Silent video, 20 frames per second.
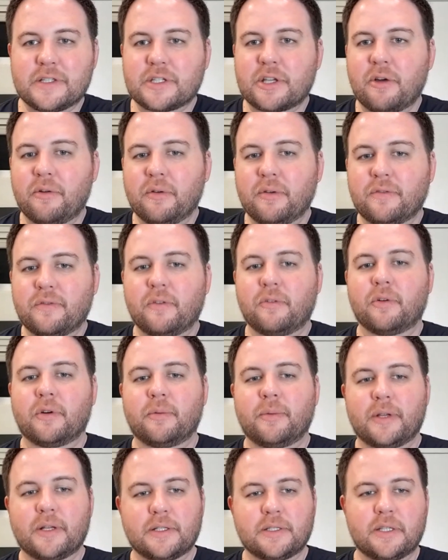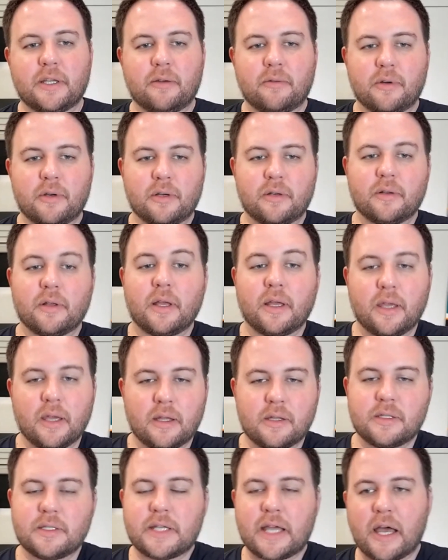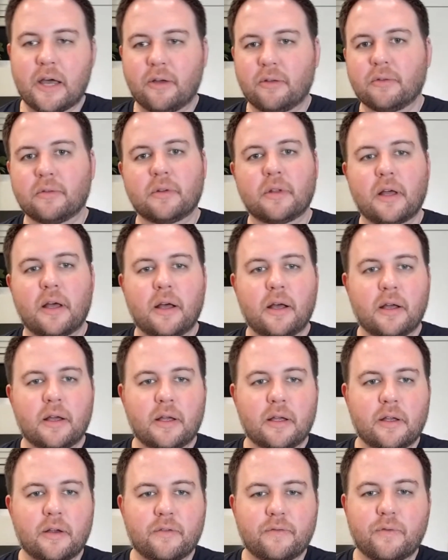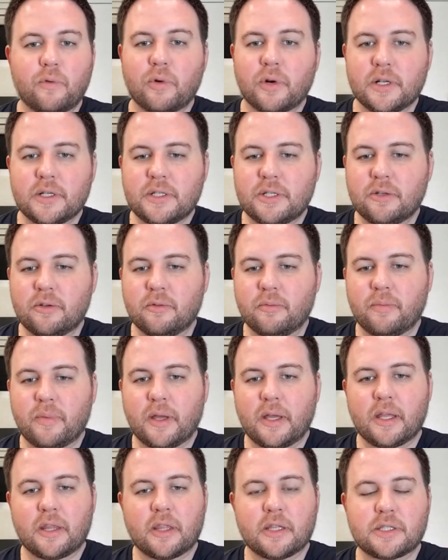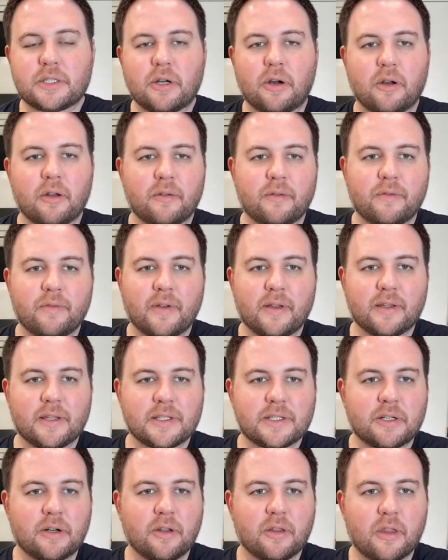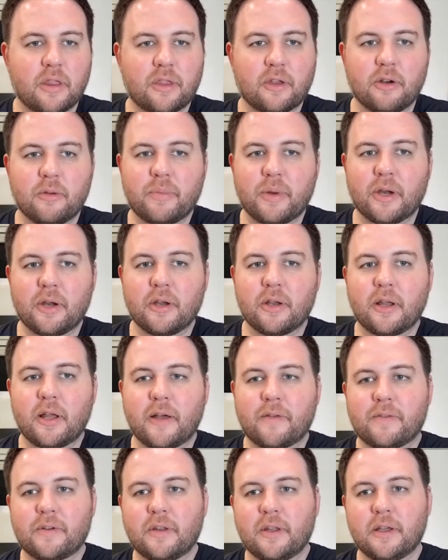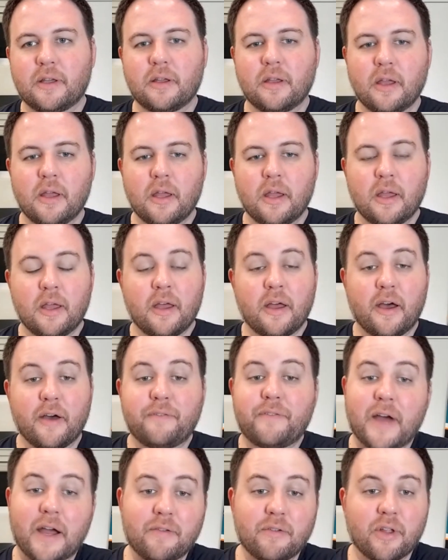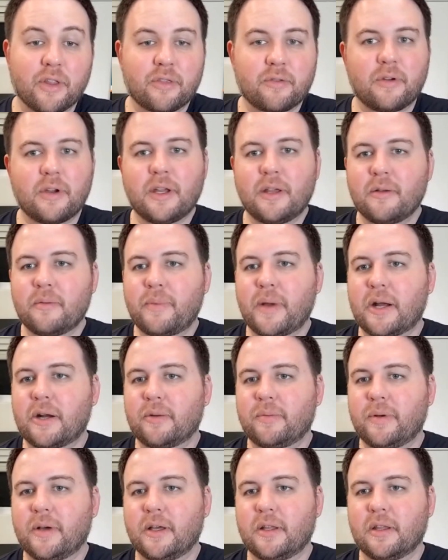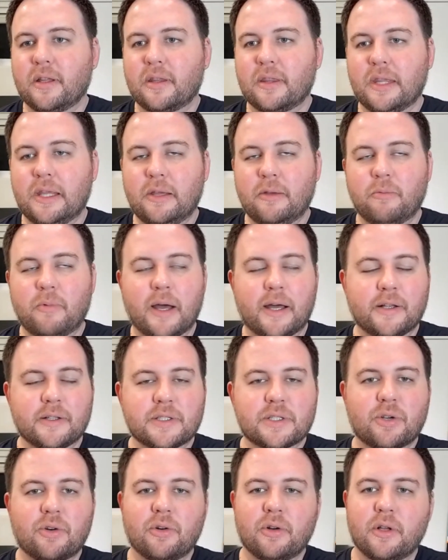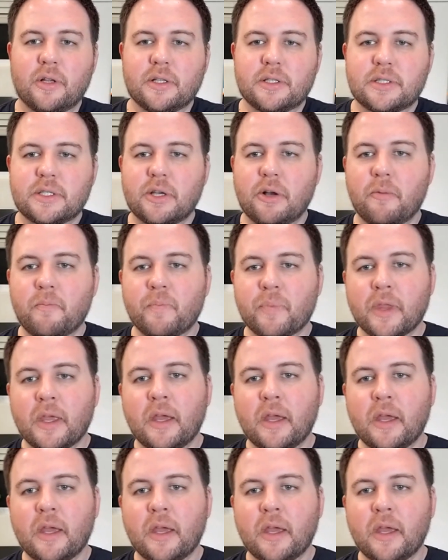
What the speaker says: going forward because they were again down, 4-2 at the start of the third period after they. A 5-1-3 power play that the Wild scored on. So,